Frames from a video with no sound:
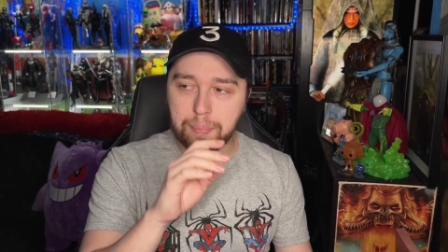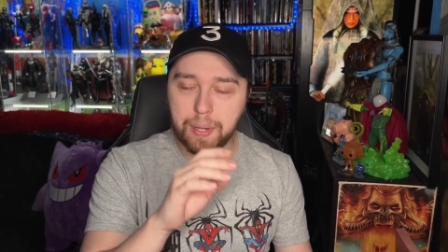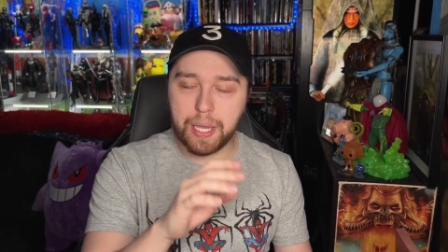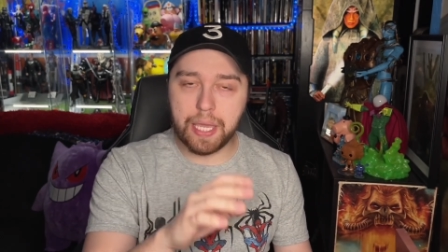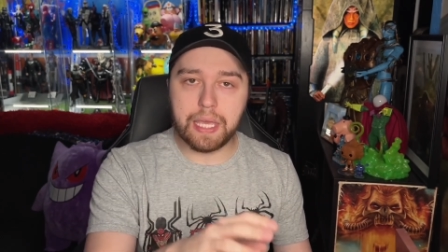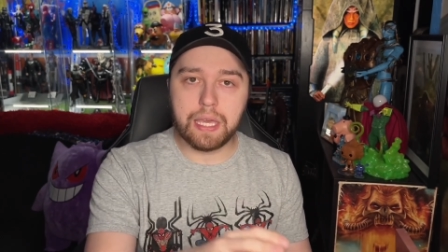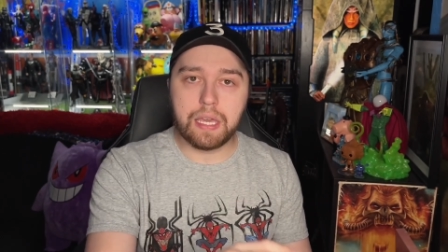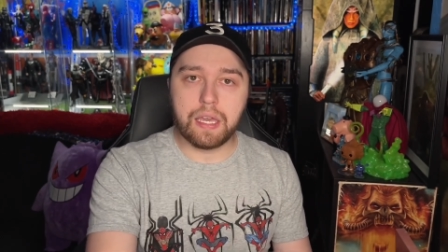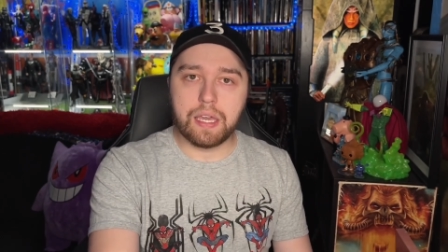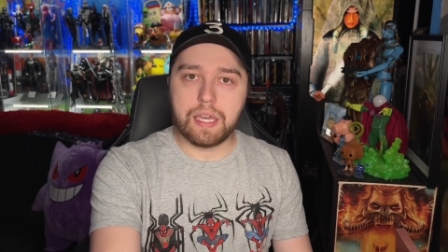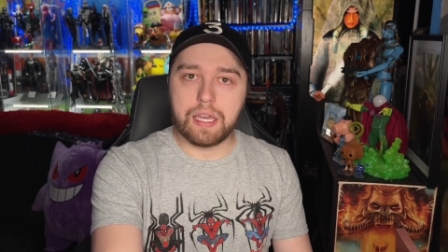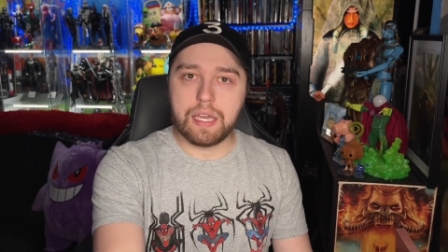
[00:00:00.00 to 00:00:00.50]

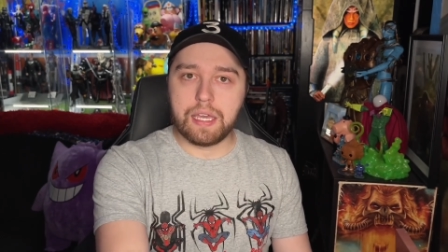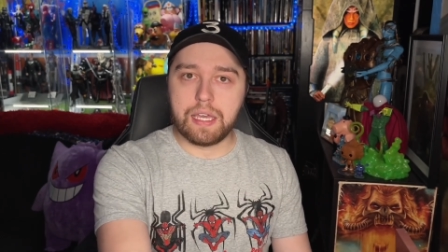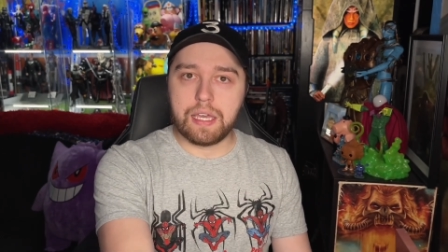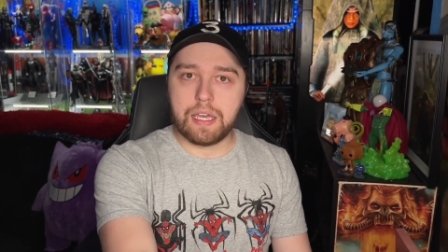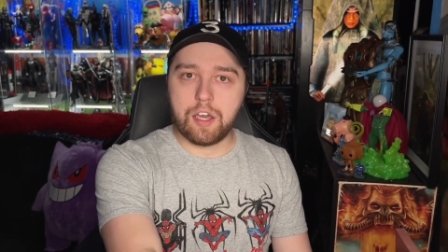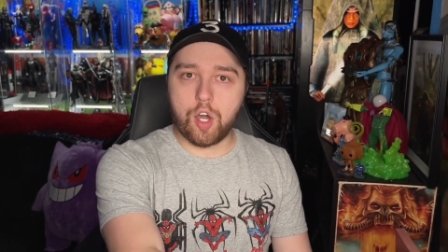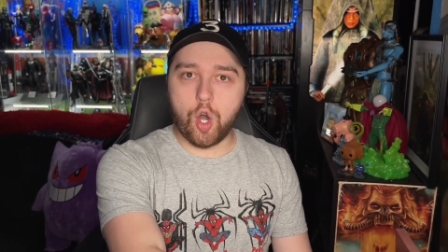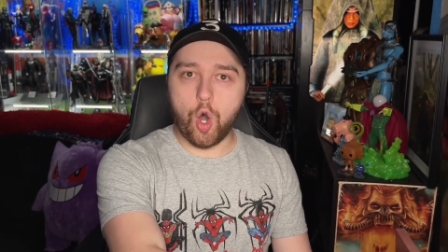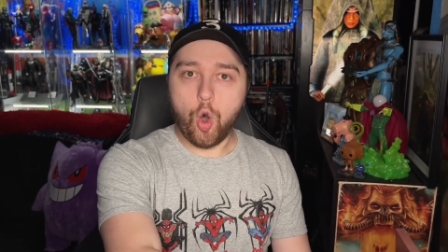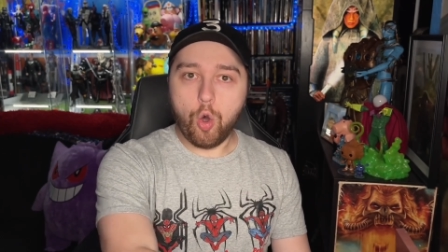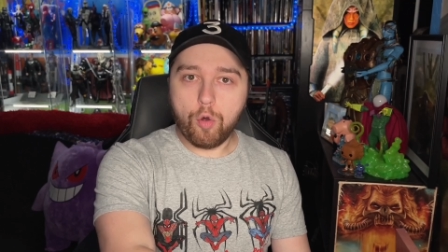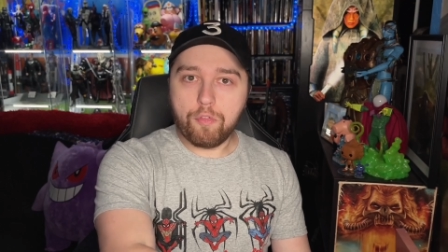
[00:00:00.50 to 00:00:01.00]
But
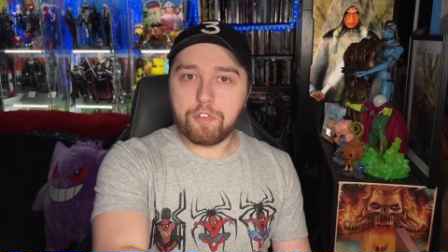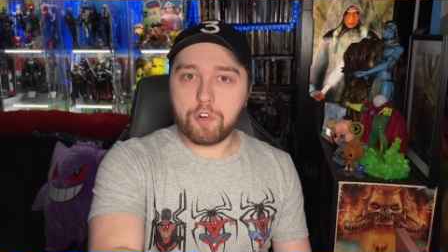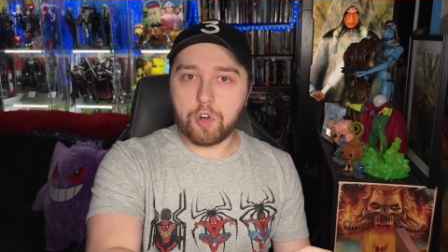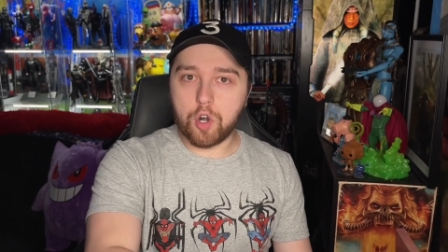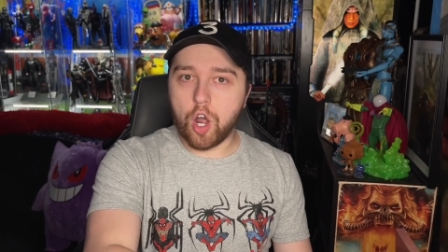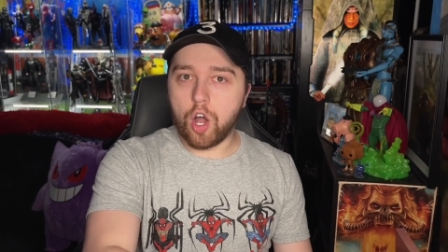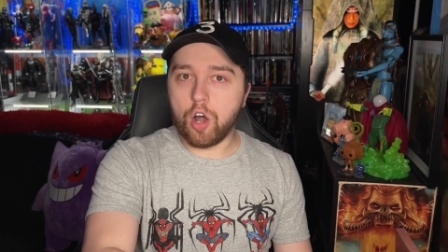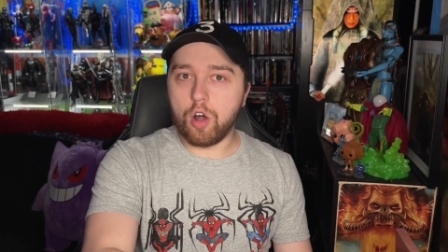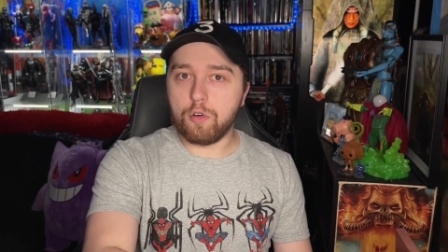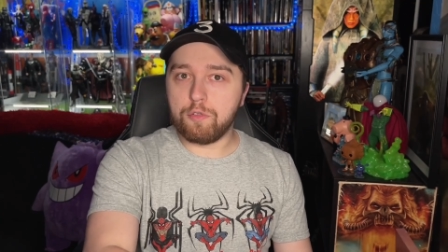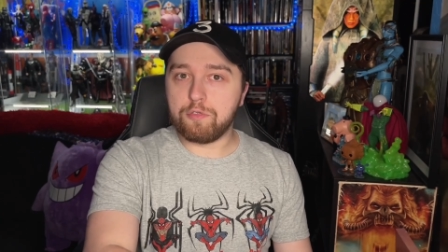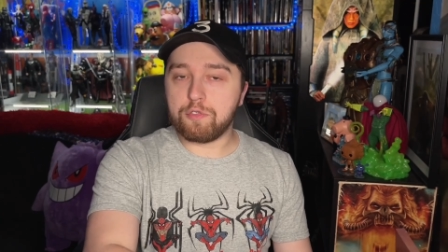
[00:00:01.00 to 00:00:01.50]

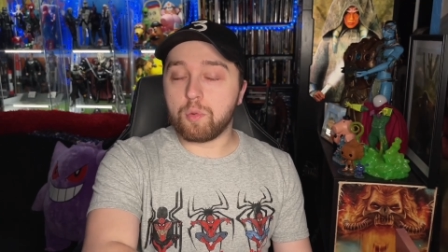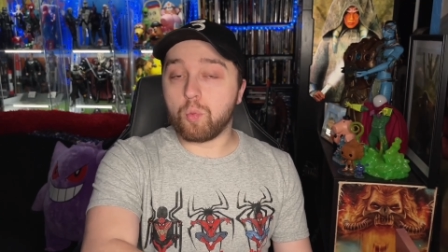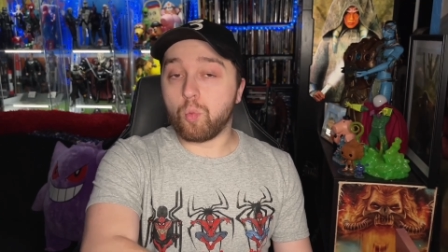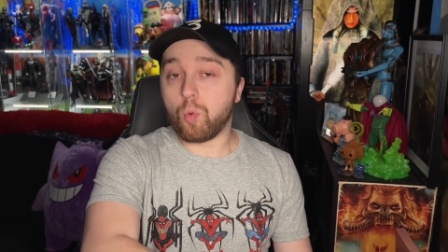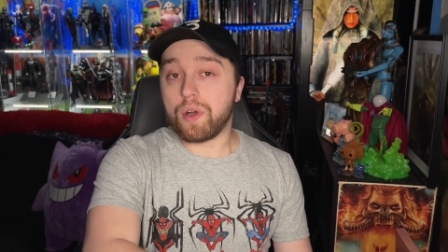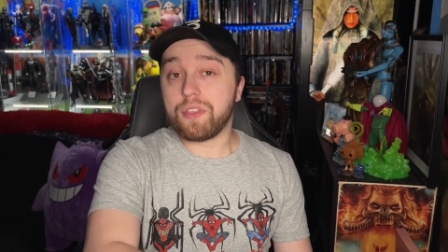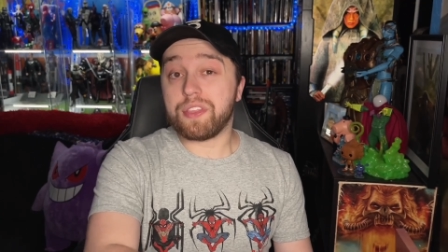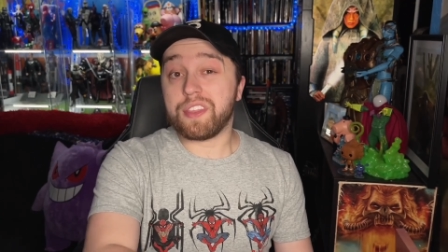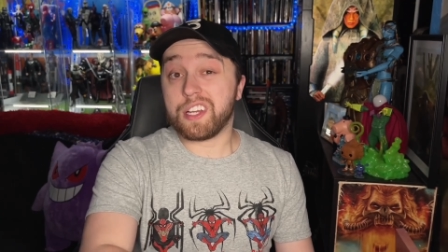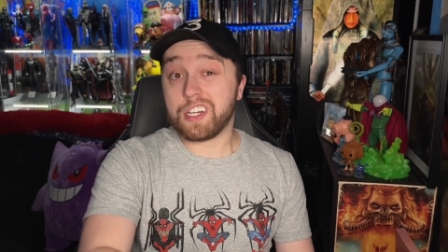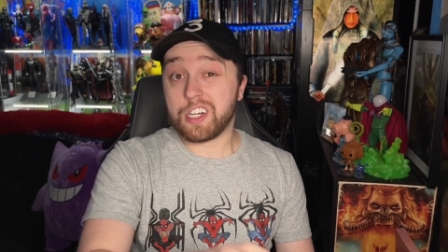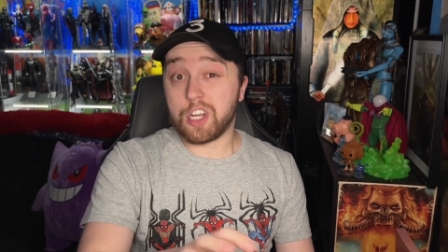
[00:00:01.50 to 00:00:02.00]
overall, from
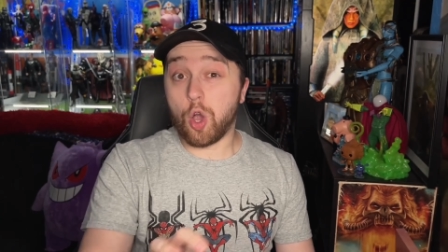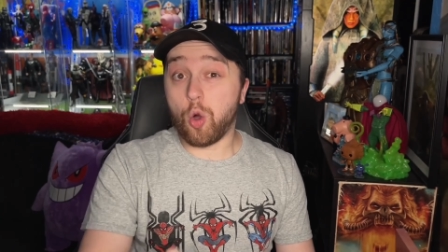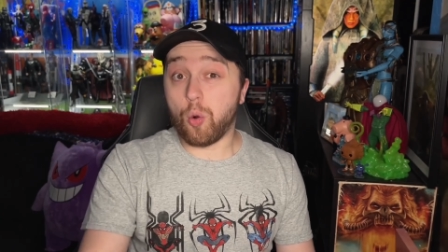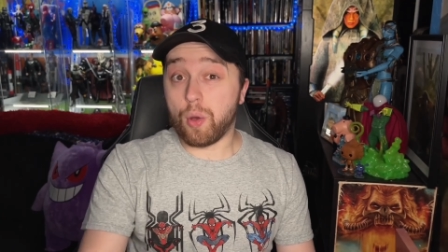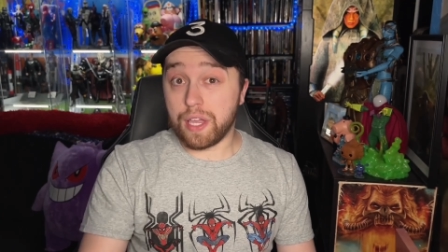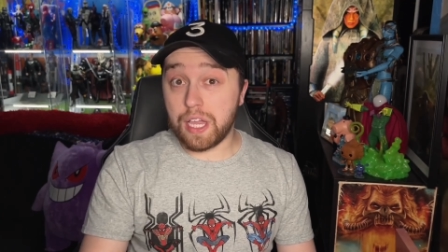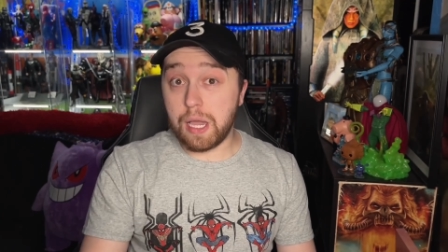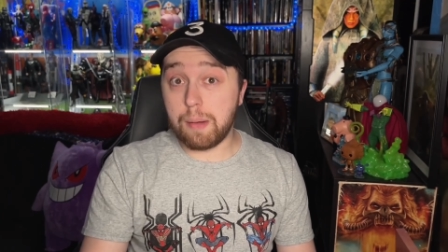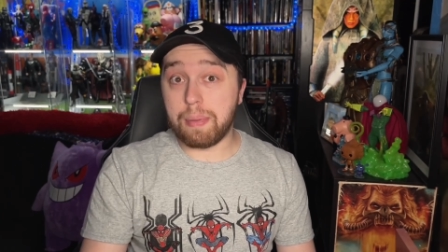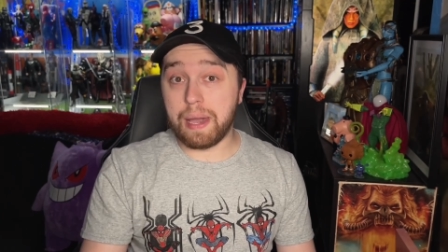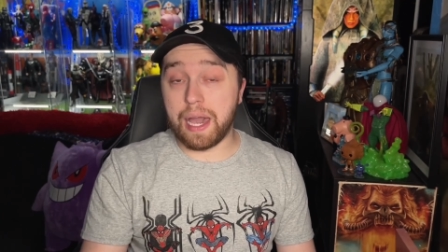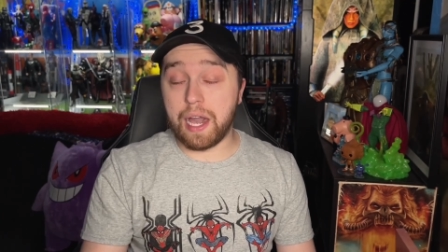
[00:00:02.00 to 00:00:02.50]
what they're
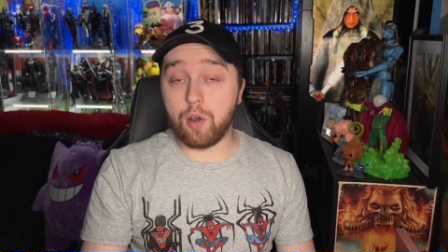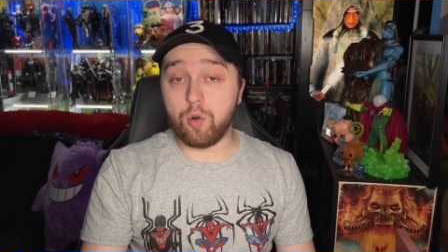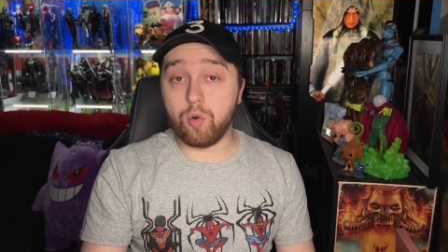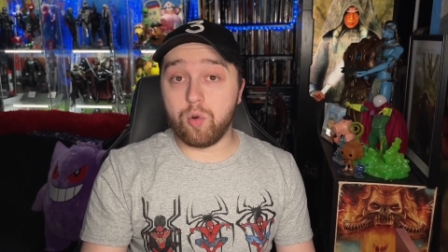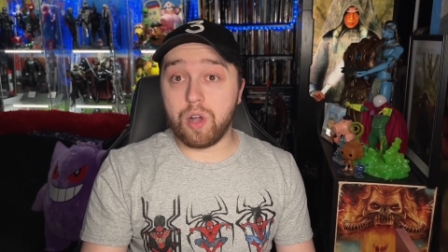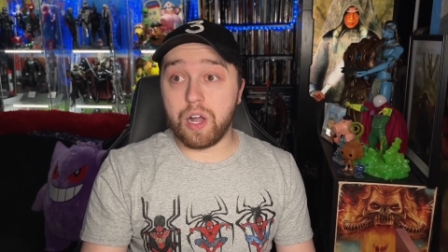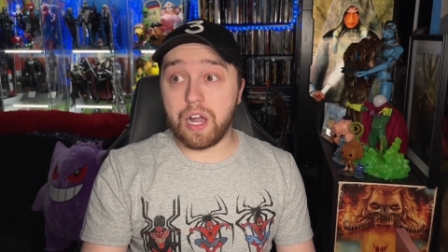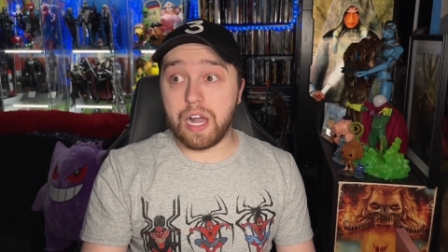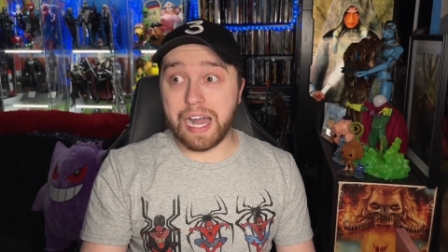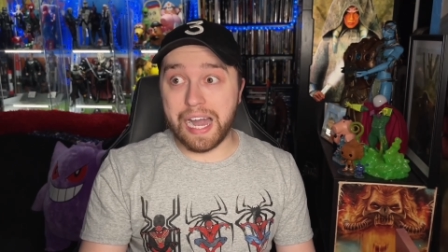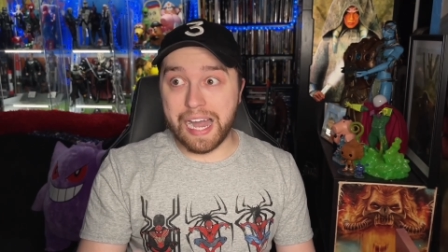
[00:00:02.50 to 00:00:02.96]
going about,